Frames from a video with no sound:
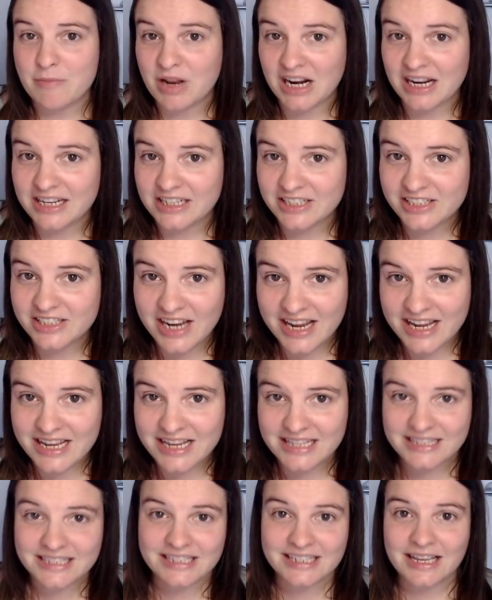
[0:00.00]
a clean
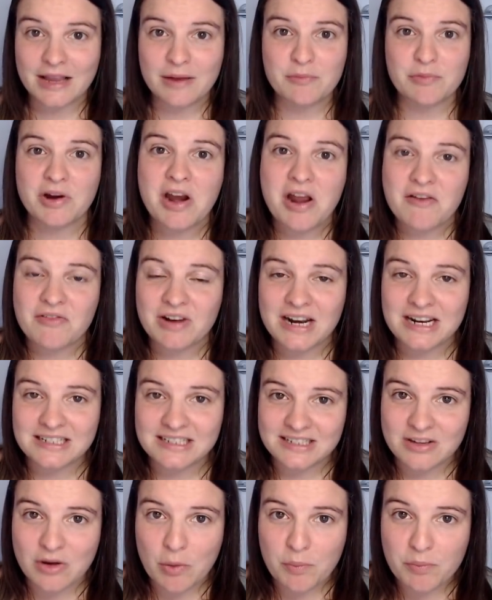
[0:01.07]
sheet. Bruno
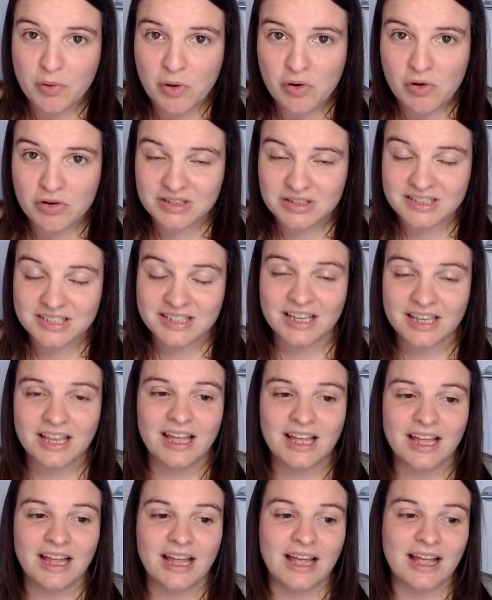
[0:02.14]
Fernandes got booked
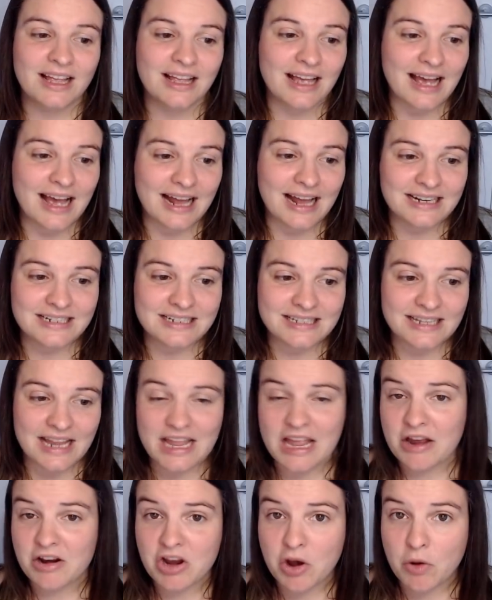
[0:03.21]
and
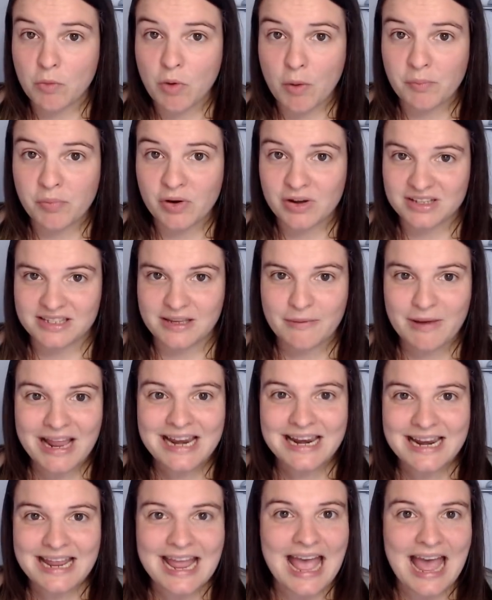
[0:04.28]
he only got 1 point. So
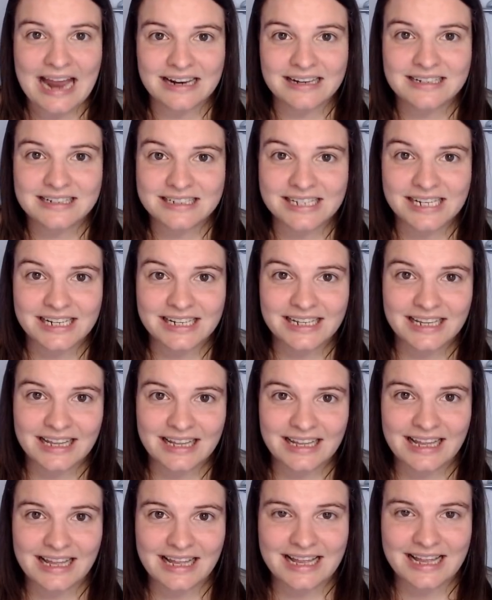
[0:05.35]
in the end,
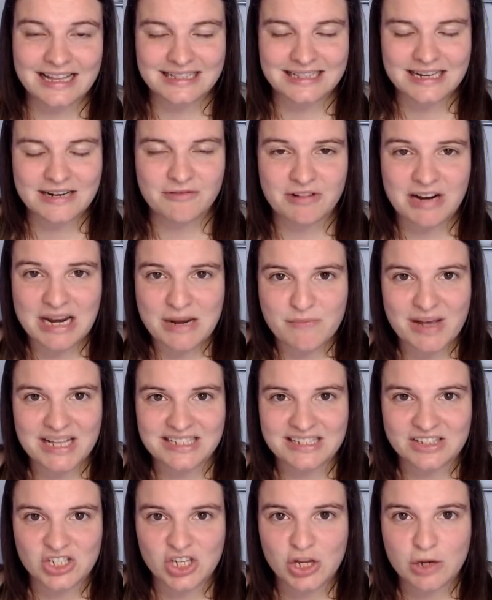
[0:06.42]
it didn't really
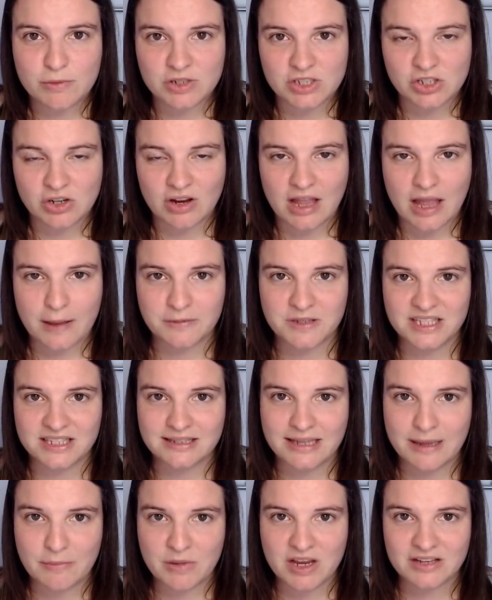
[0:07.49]
matter too much on
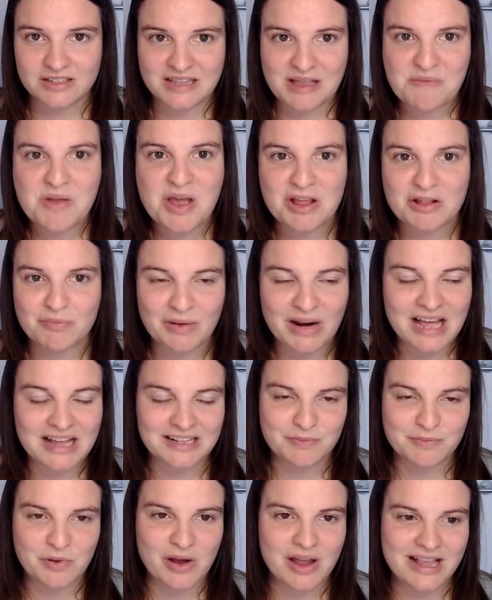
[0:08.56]
captaincy because they both
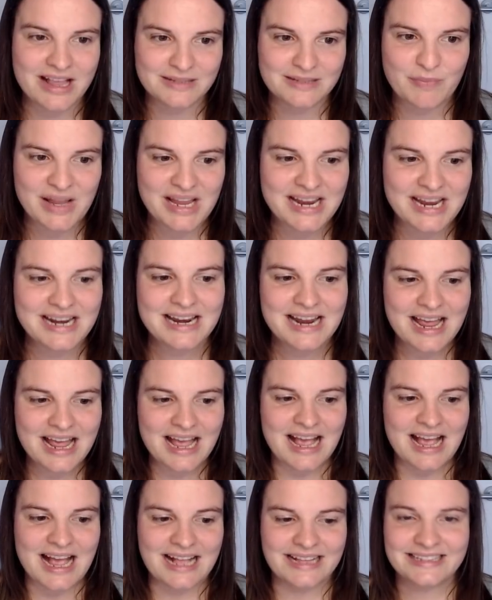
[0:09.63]
blanked. But it's been
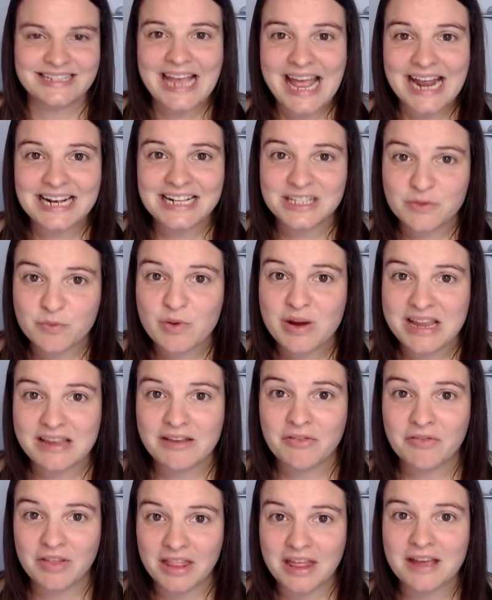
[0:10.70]
a tense week
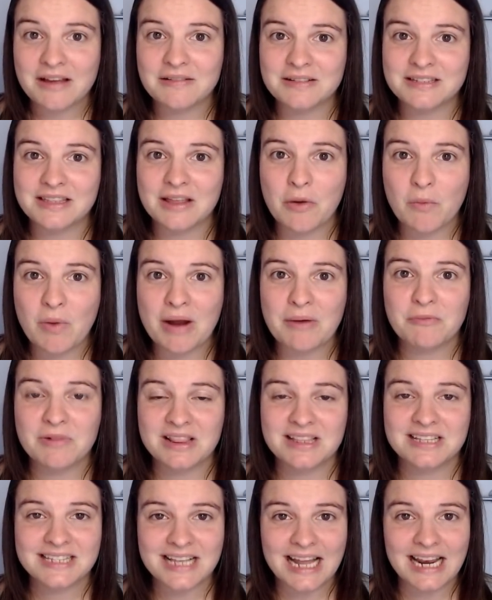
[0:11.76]
for those that went
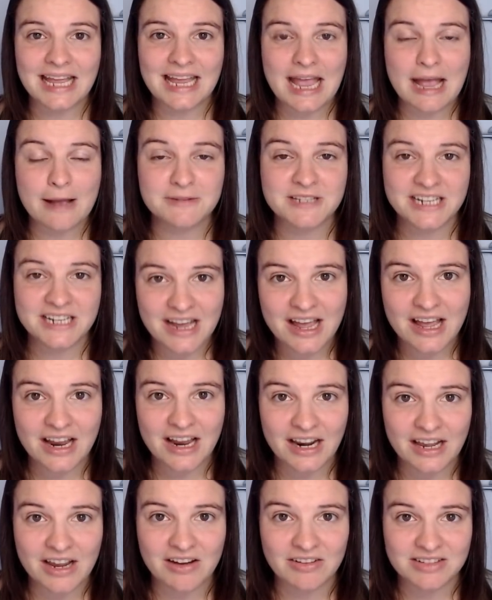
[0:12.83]
with Salah captain
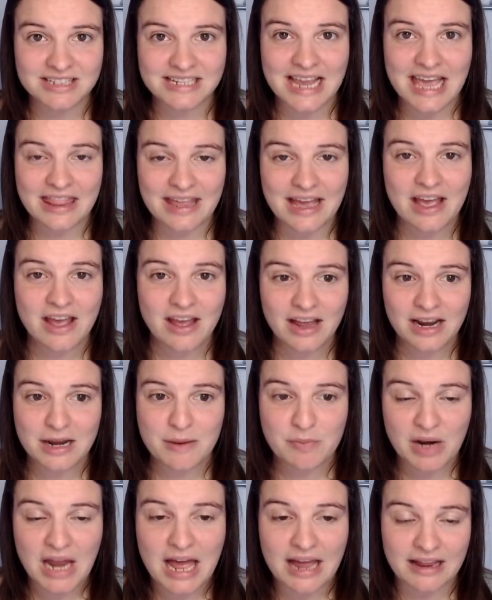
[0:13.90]
early on to get that early
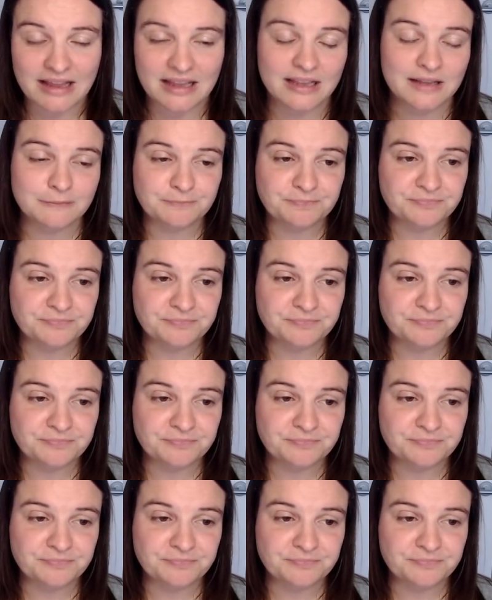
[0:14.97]
blank.